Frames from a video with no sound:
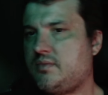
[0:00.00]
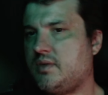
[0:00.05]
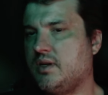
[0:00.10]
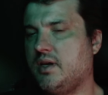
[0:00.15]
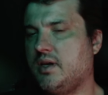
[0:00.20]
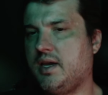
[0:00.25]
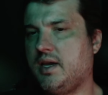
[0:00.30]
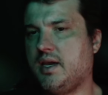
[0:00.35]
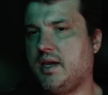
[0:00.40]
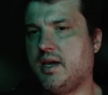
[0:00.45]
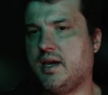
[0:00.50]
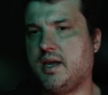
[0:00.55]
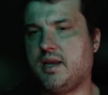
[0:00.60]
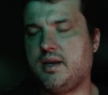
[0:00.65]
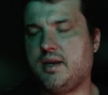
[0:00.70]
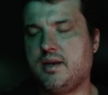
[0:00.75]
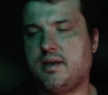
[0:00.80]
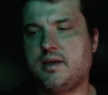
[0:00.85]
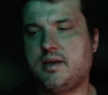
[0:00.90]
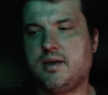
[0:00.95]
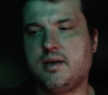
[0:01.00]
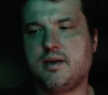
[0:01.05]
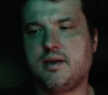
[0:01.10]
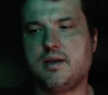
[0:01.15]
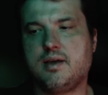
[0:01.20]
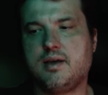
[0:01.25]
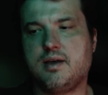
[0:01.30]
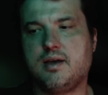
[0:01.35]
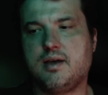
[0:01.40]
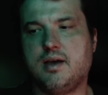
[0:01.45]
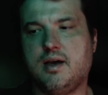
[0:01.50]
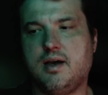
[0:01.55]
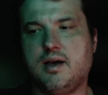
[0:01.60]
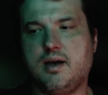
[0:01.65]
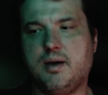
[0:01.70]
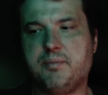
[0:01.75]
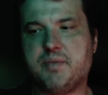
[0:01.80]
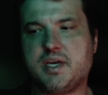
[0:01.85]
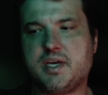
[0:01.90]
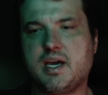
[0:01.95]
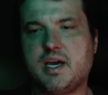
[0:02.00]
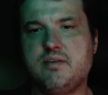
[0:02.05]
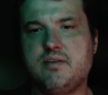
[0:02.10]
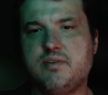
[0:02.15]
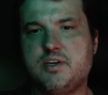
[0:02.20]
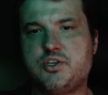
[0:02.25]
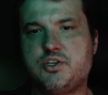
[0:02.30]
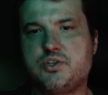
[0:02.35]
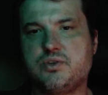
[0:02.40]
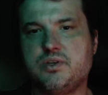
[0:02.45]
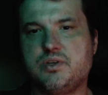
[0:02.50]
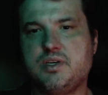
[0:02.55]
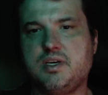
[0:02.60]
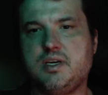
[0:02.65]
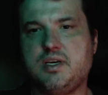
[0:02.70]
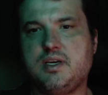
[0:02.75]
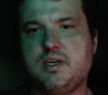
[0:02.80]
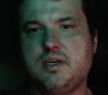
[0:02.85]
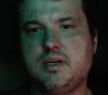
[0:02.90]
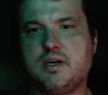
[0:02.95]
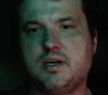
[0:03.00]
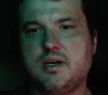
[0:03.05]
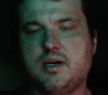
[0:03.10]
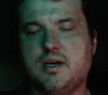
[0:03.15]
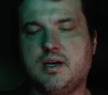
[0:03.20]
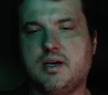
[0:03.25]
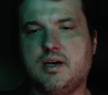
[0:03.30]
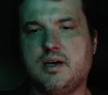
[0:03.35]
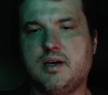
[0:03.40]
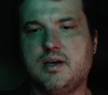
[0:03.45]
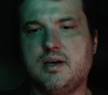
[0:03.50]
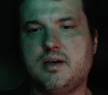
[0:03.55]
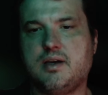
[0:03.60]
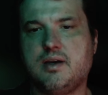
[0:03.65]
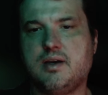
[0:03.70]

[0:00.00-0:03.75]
and the guy eventually hurt